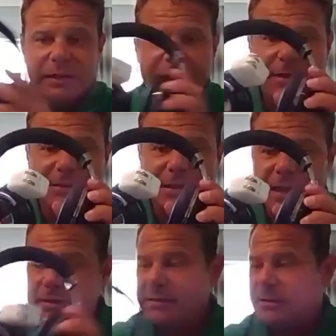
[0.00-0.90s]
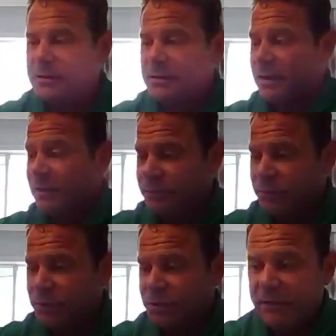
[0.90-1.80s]
headsets,
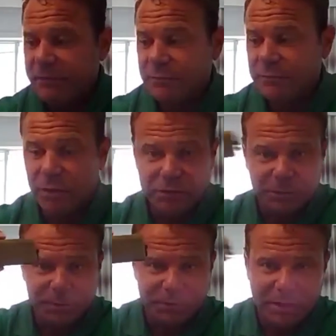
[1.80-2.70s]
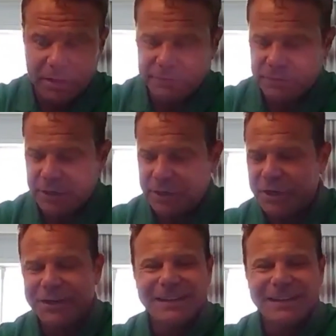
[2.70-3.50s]
which I have multiple of here.